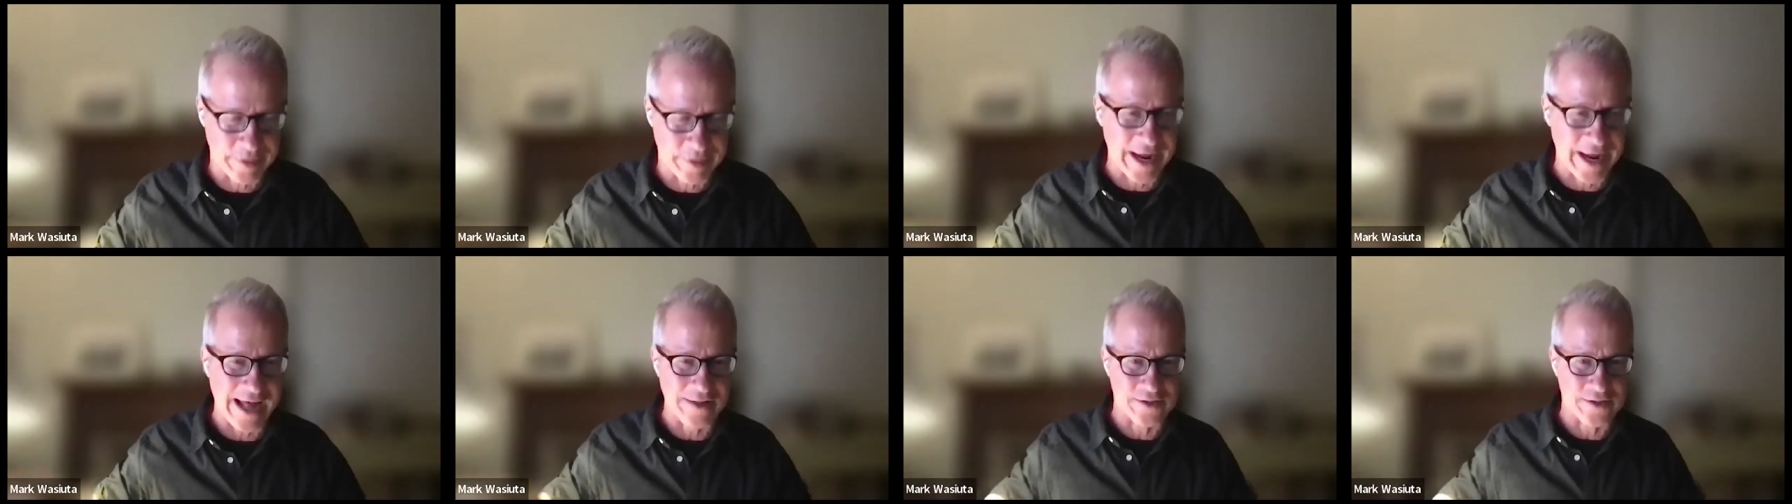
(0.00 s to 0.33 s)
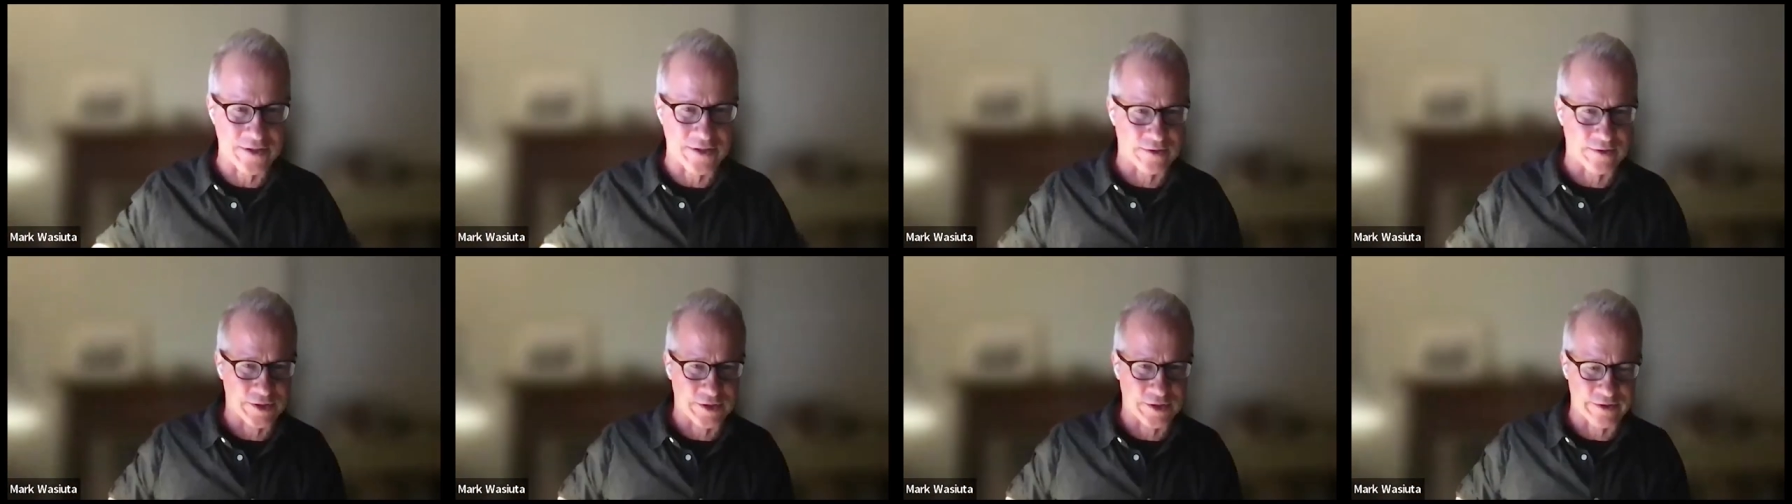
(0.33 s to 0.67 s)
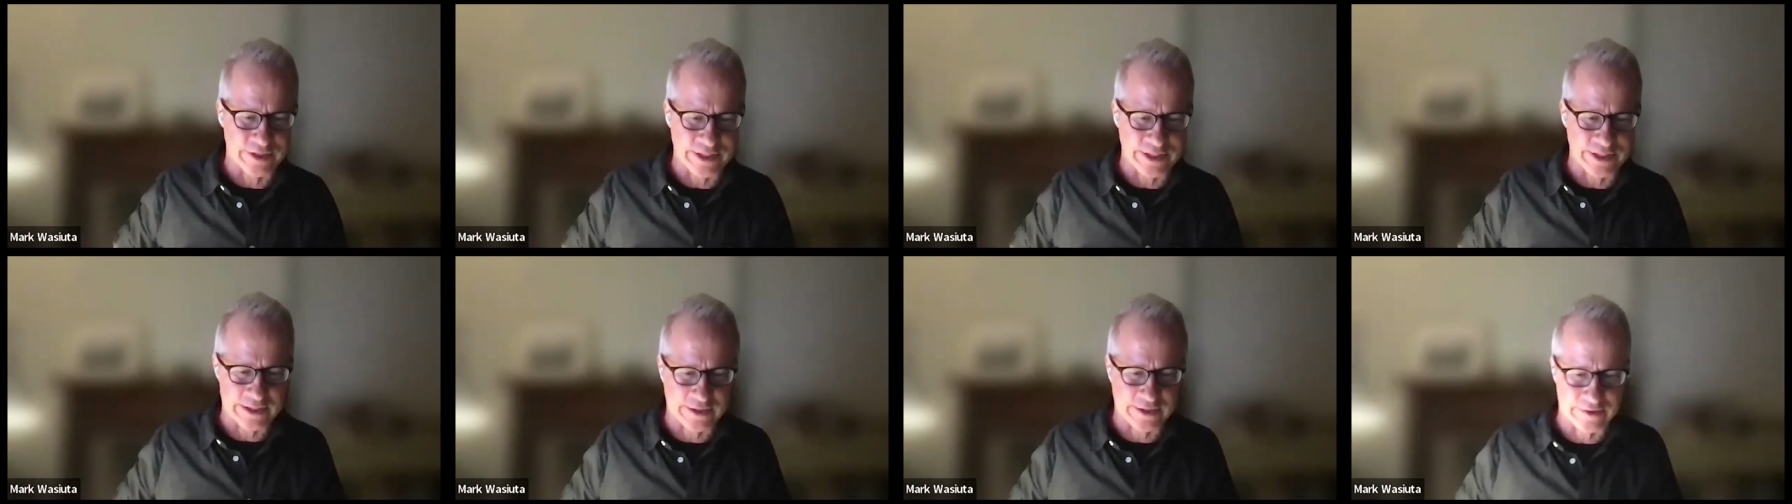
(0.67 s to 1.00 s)
paths or
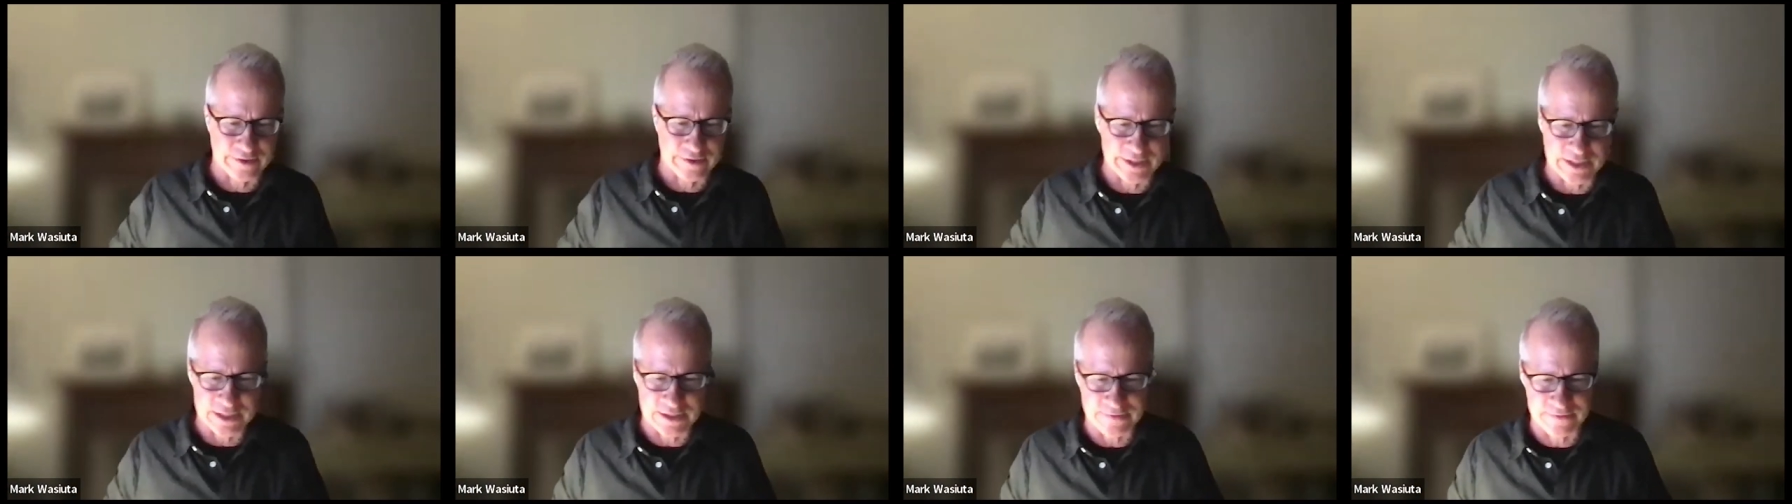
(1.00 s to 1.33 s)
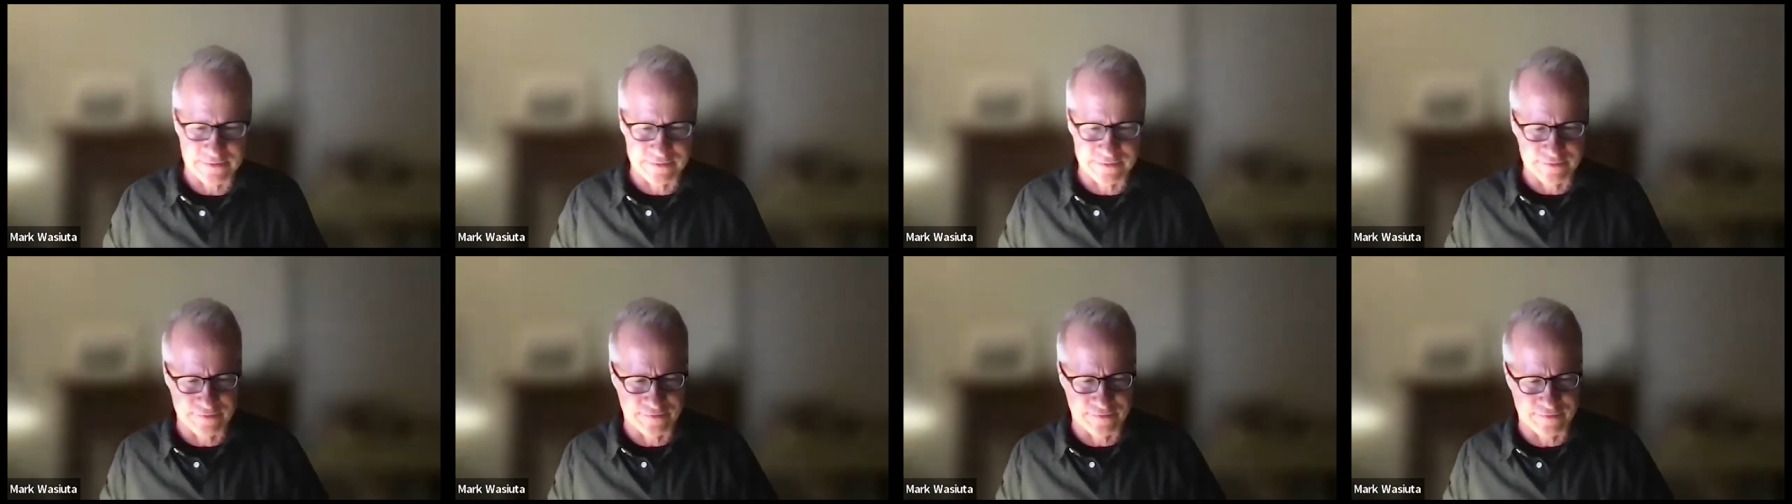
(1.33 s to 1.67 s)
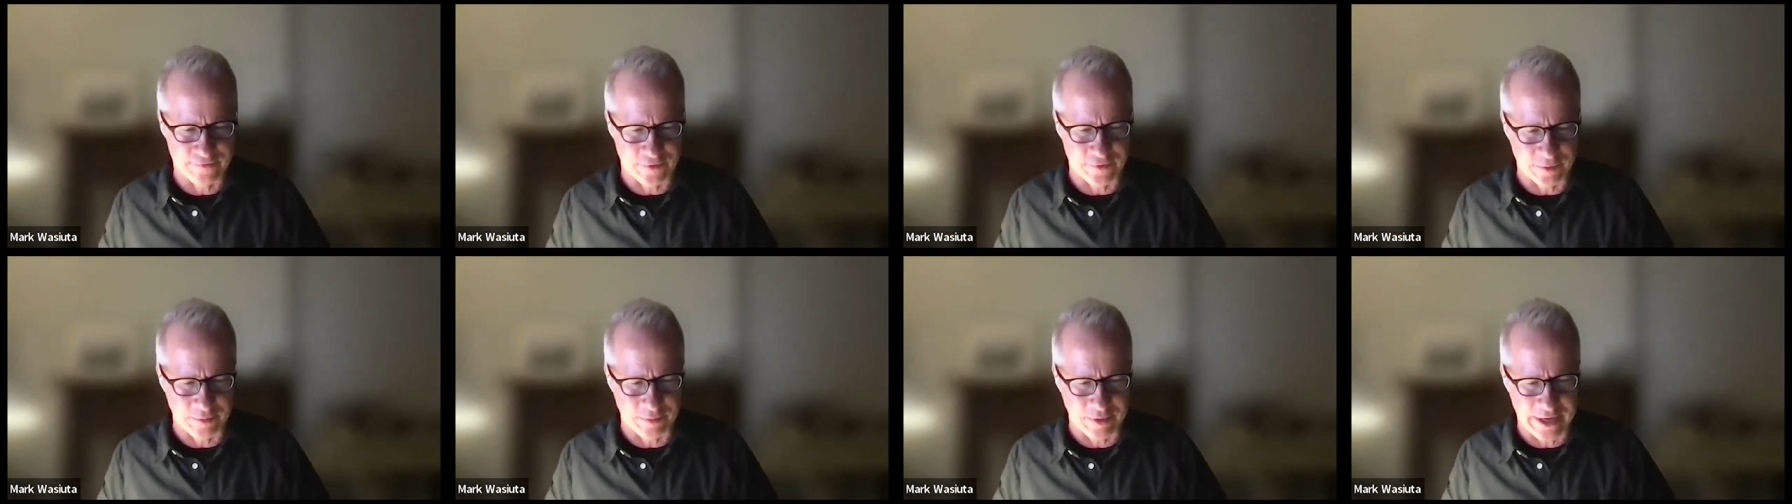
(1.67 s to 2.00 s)
trajectories
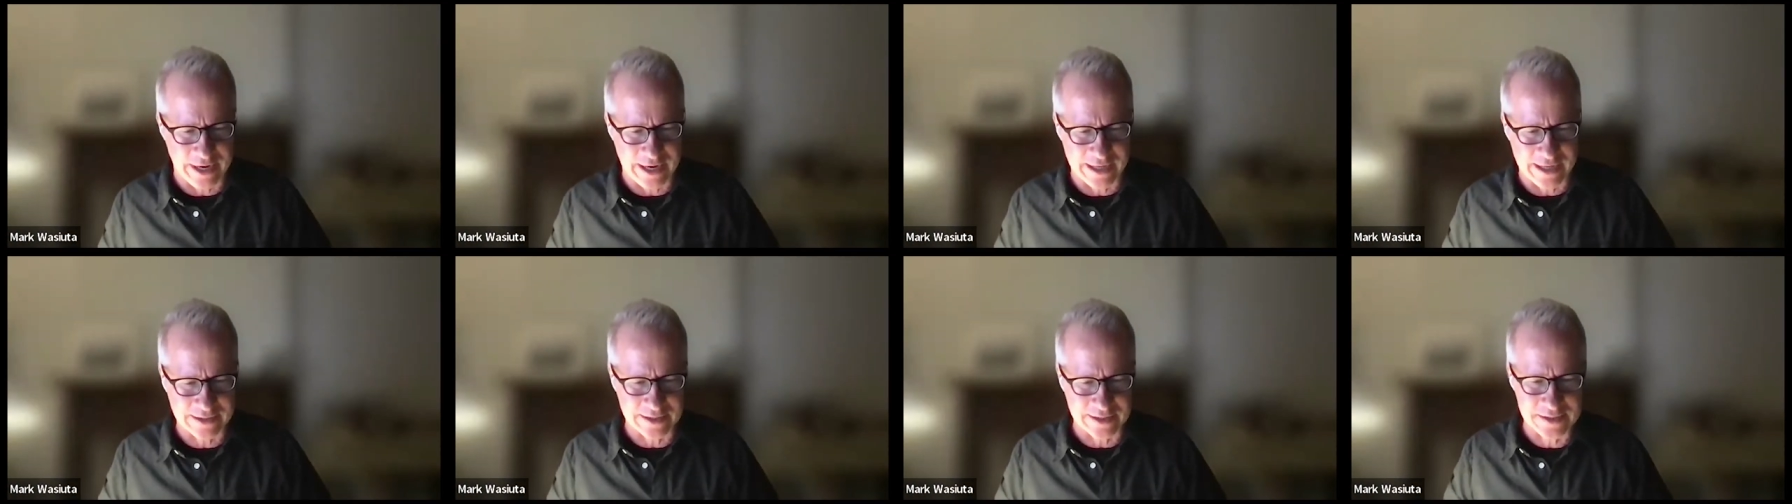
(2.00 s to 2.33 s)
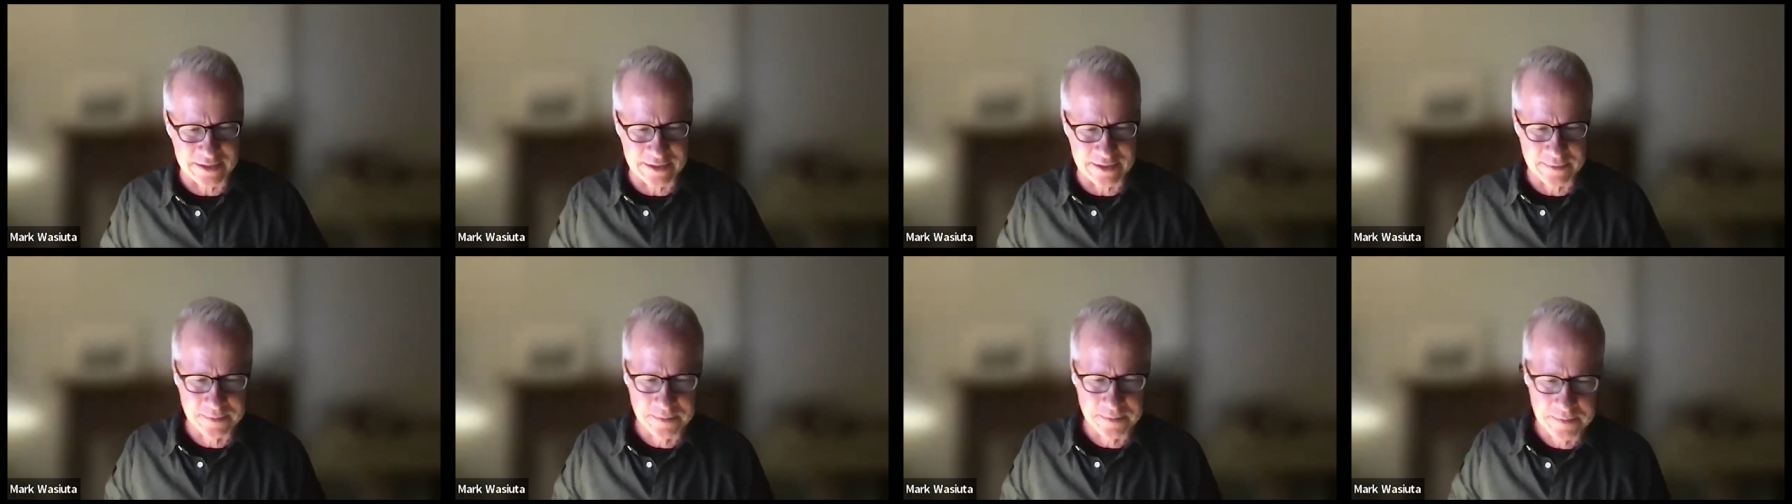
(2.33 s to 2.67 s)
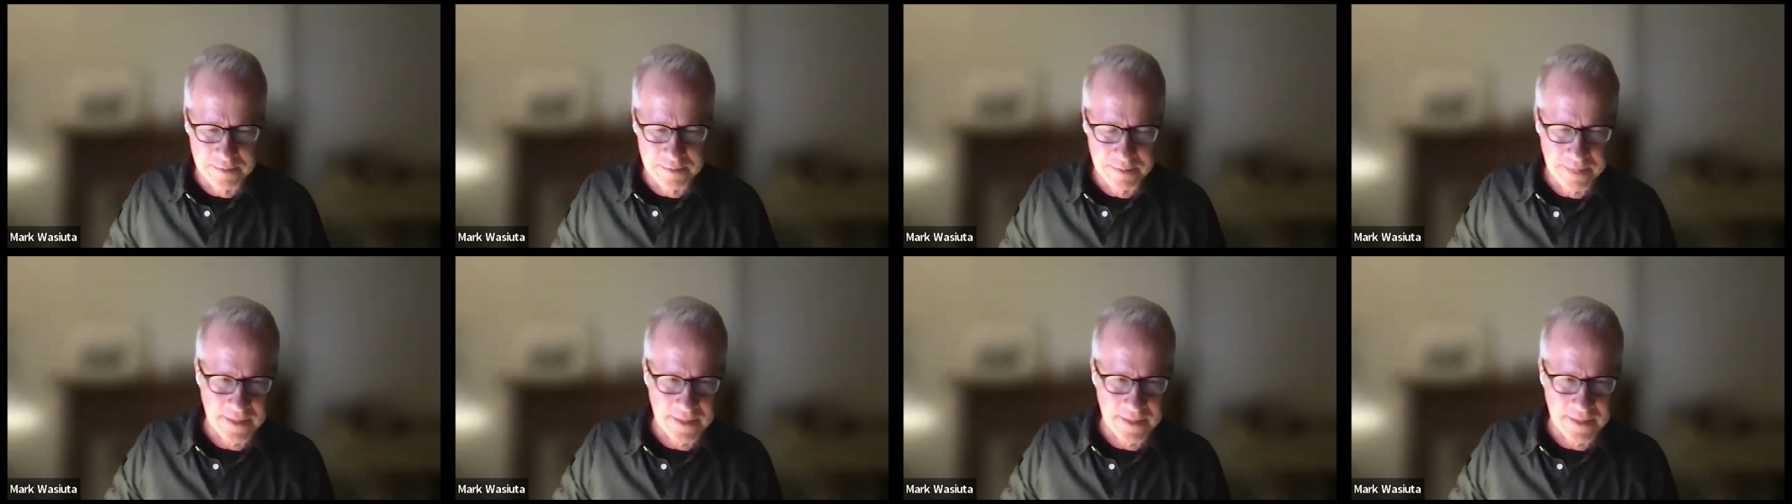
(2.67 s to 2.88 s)
for practice.